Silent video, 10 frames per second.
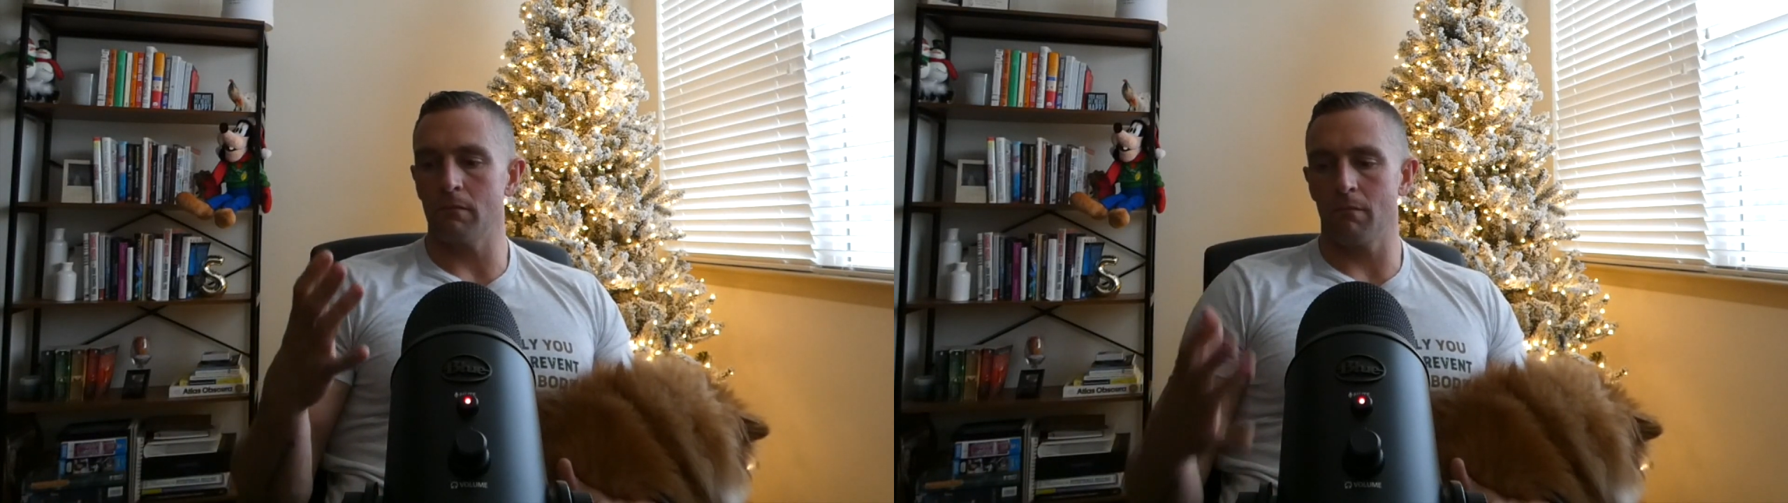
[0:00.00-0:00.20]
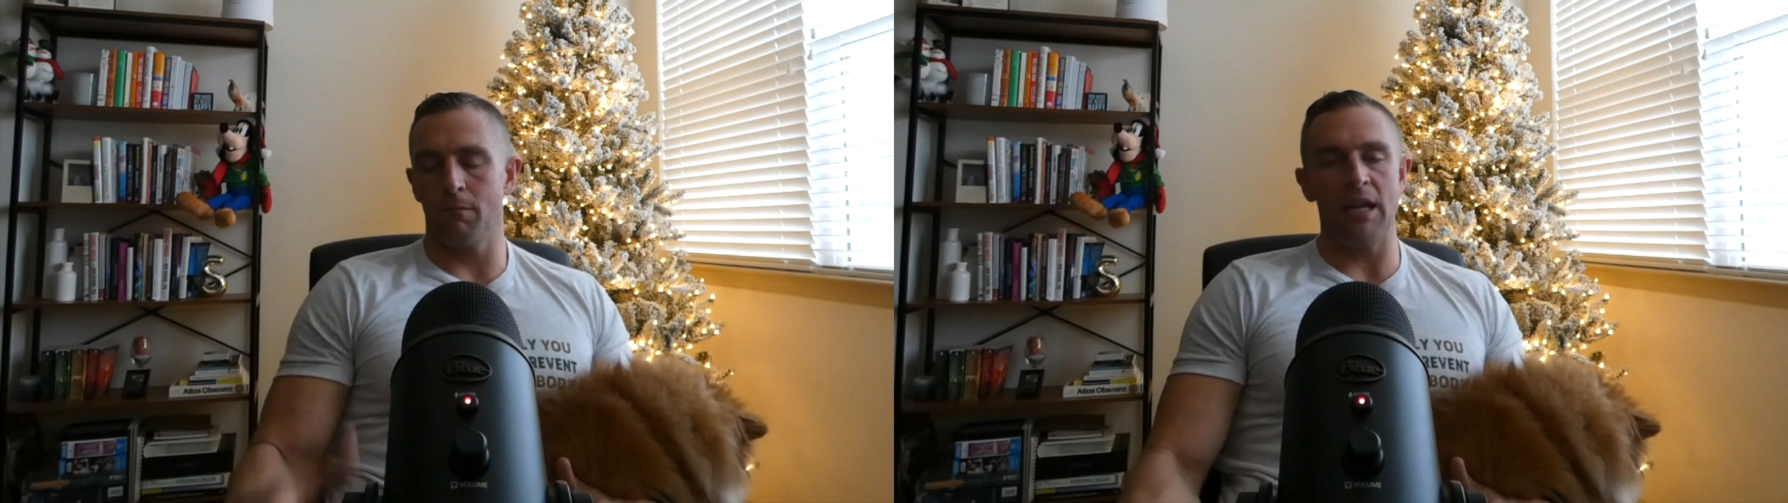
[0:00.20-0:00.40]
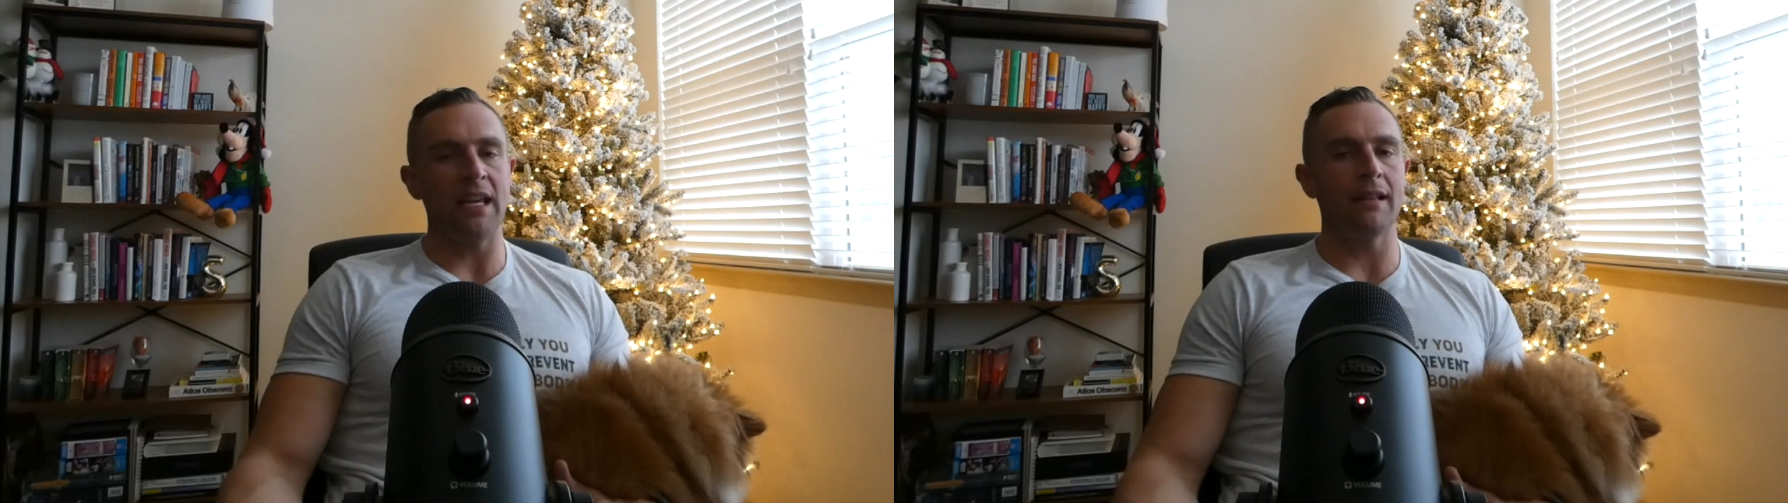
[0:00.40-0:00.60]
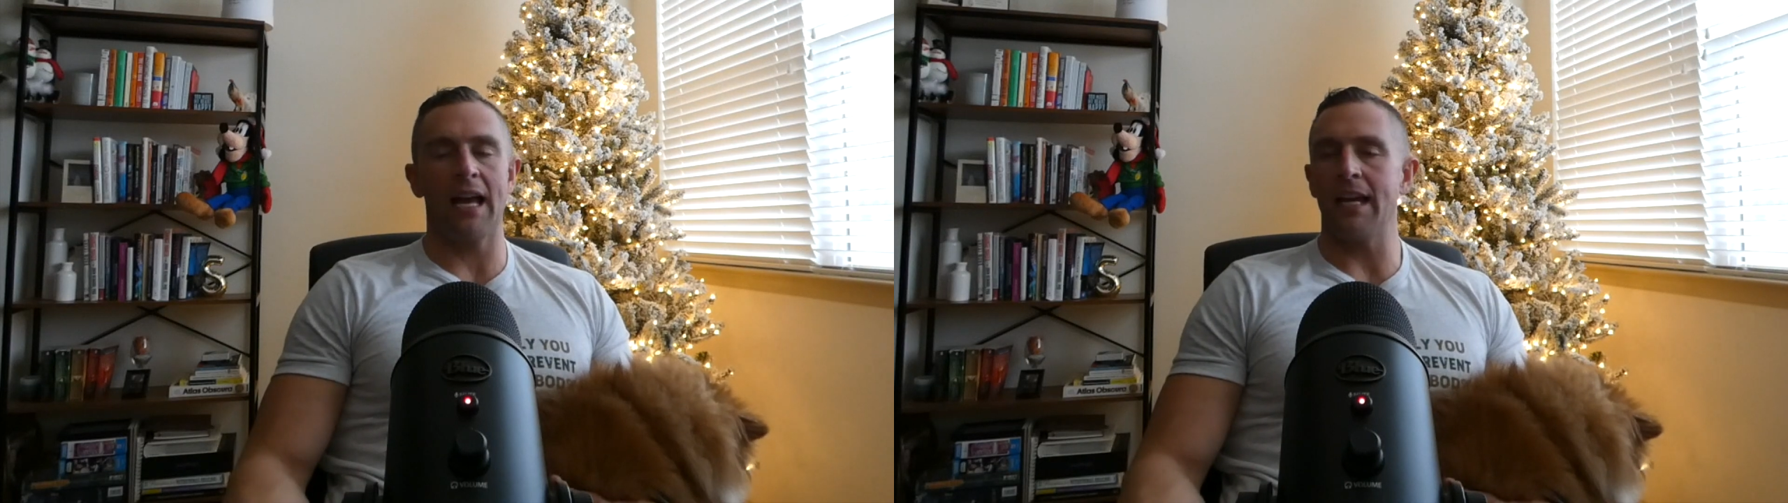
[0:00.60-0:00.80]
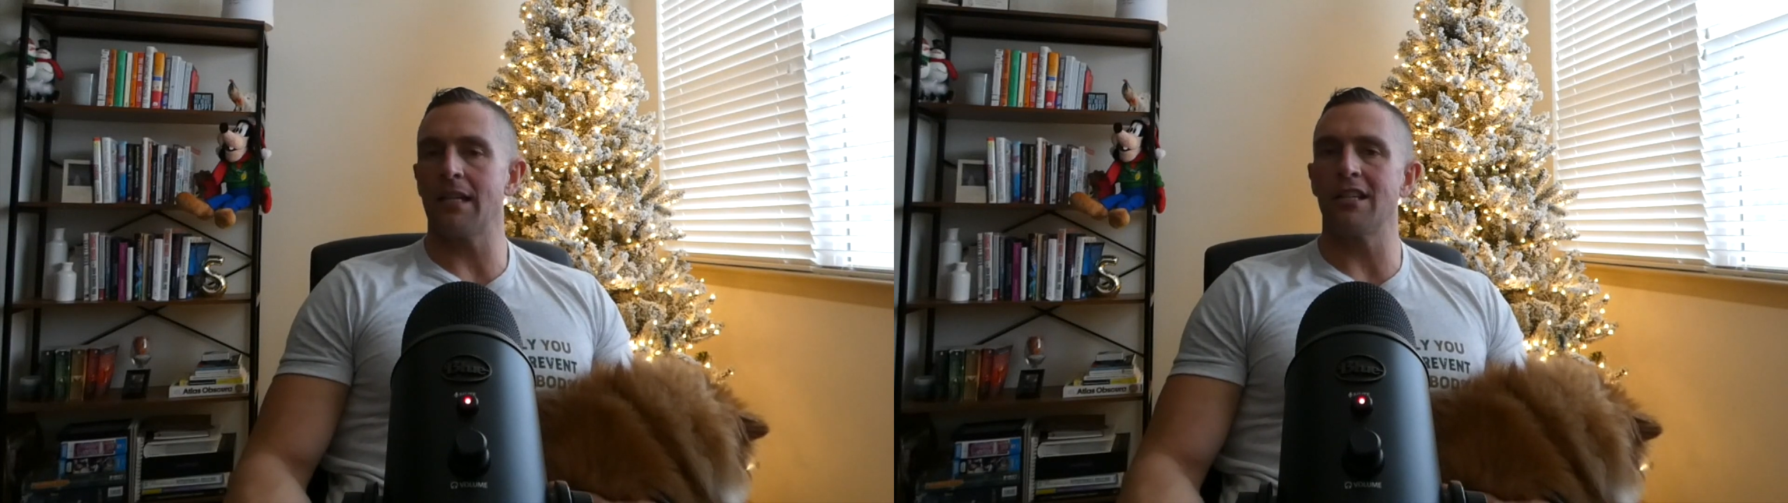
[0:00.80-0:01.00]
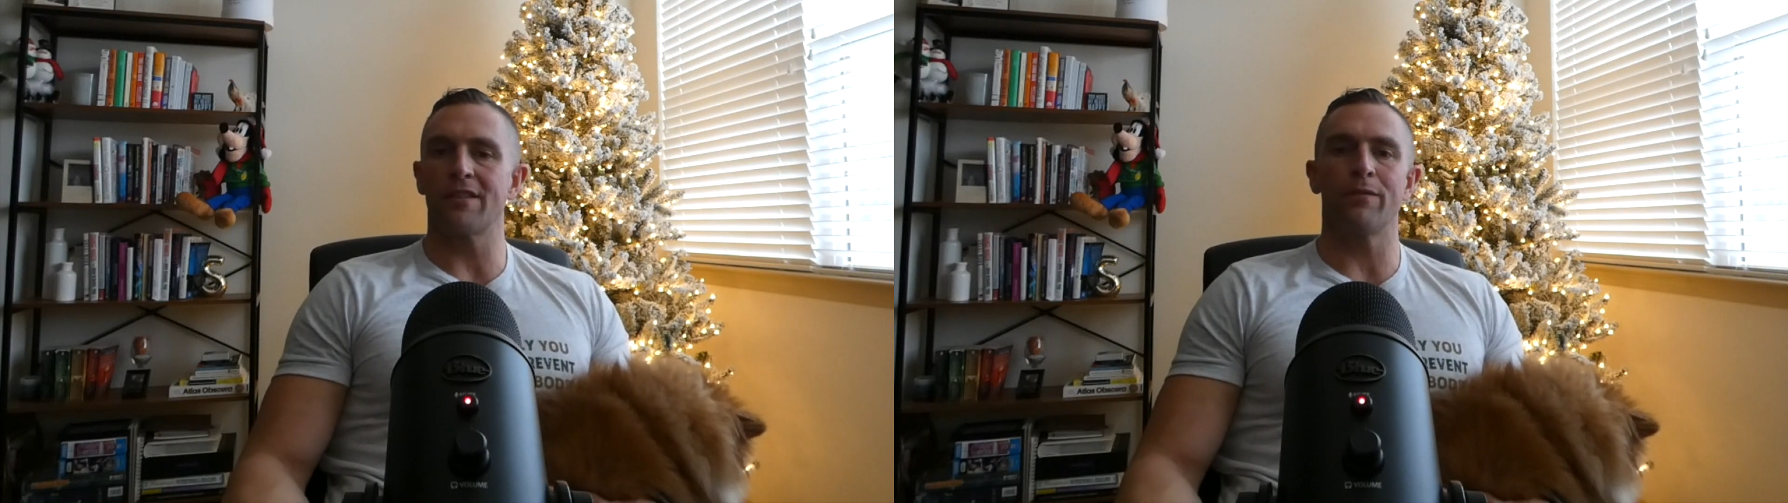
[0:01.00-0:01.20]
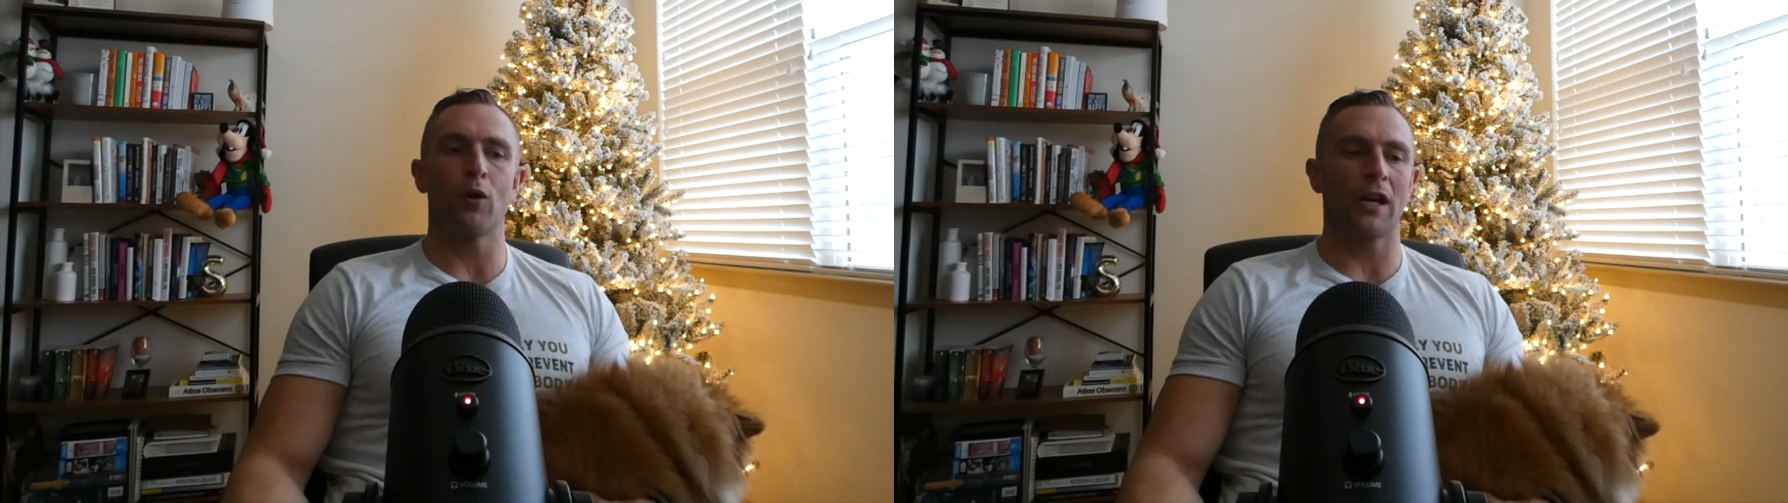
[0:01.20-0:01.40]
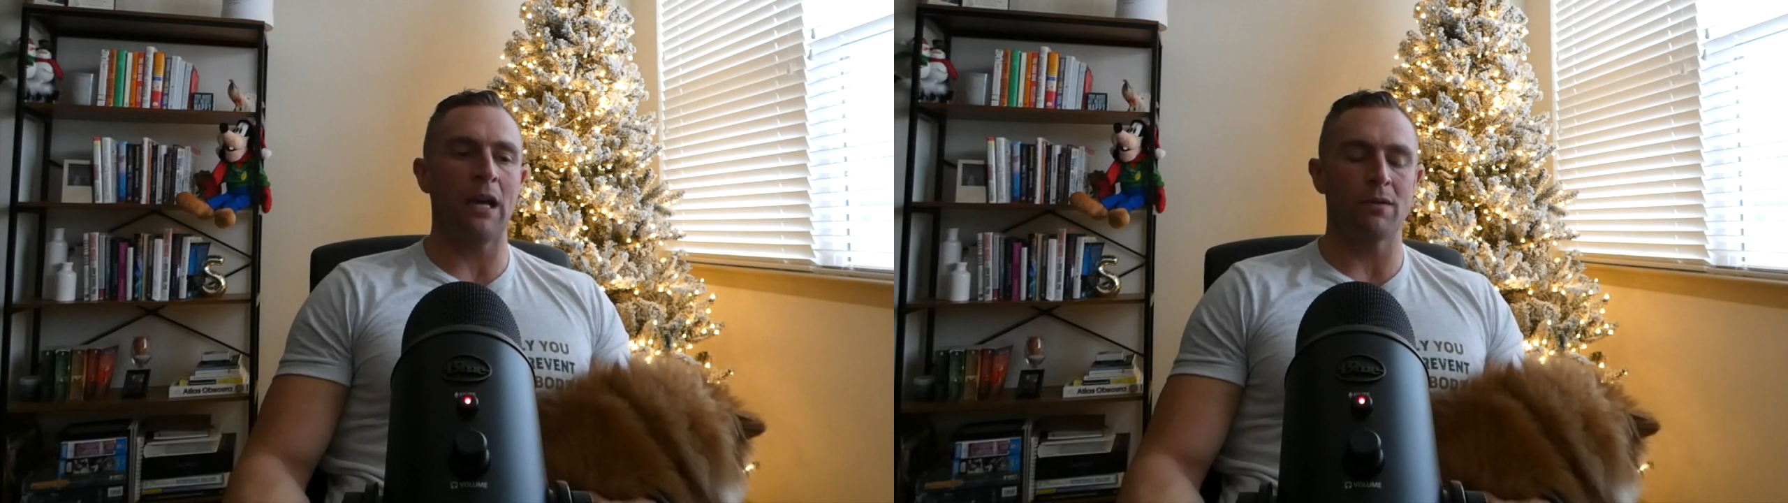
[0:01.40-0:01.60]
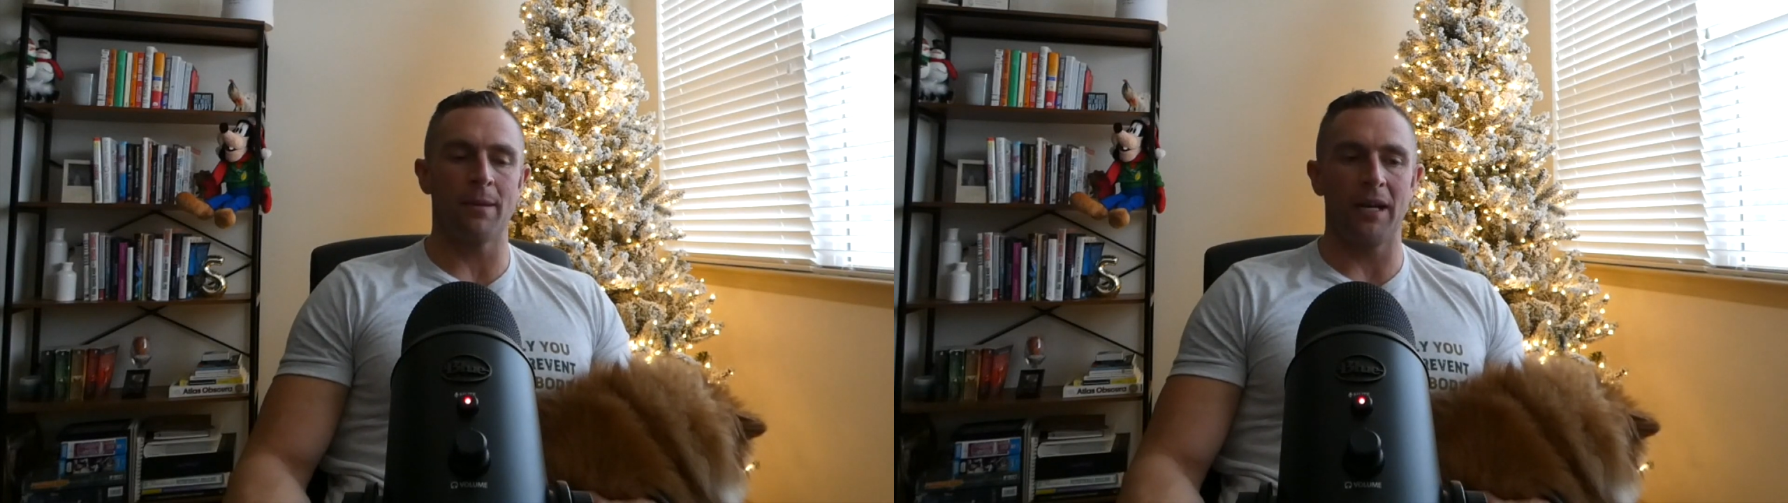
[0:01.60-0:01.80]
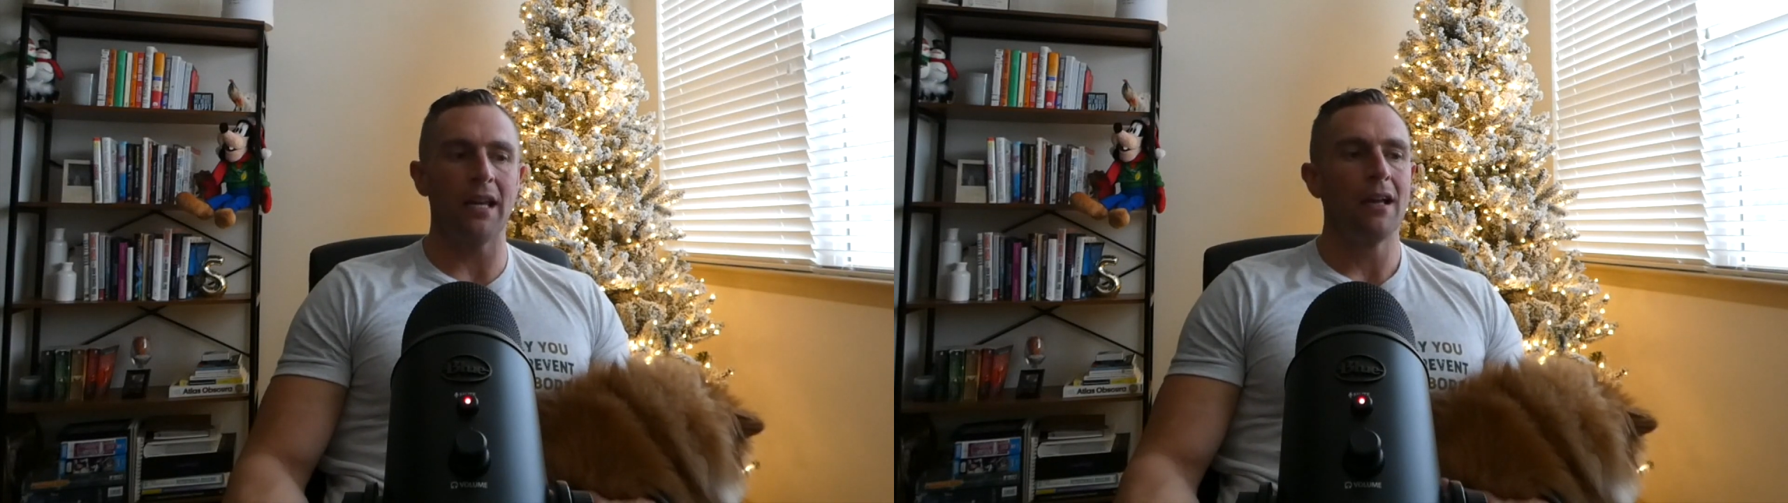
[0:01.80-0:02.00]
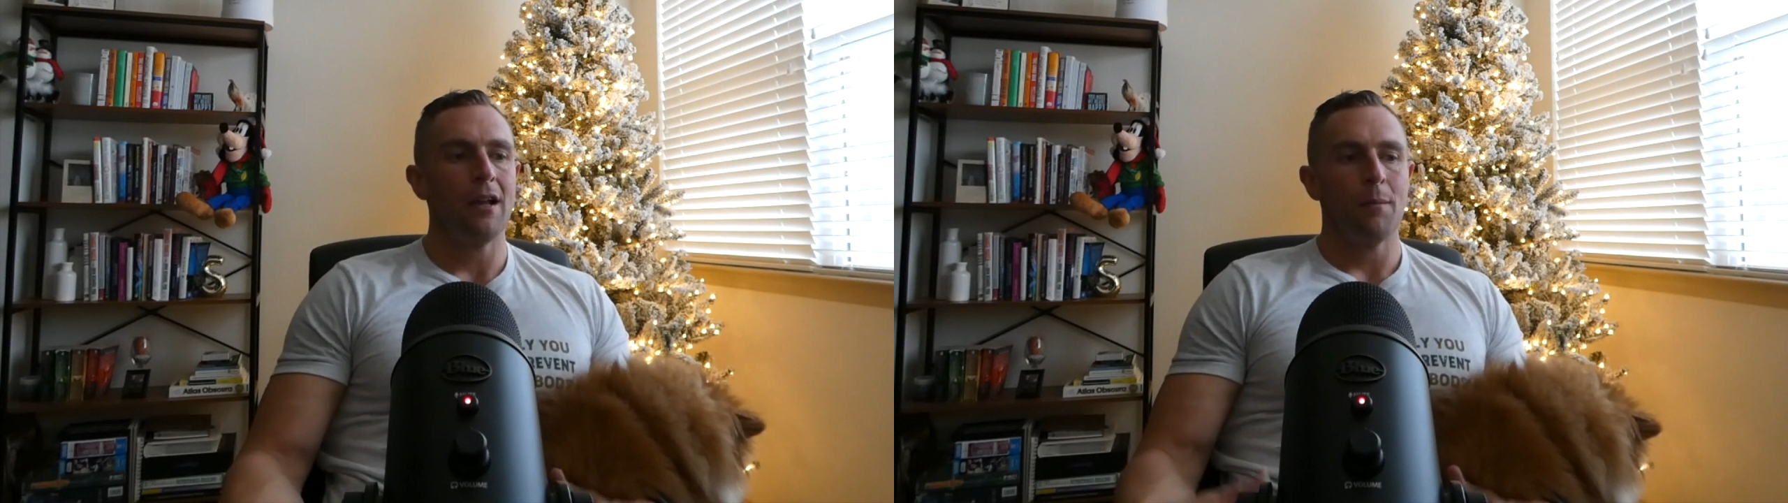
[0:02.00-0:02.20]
me, like, just working out with somebody,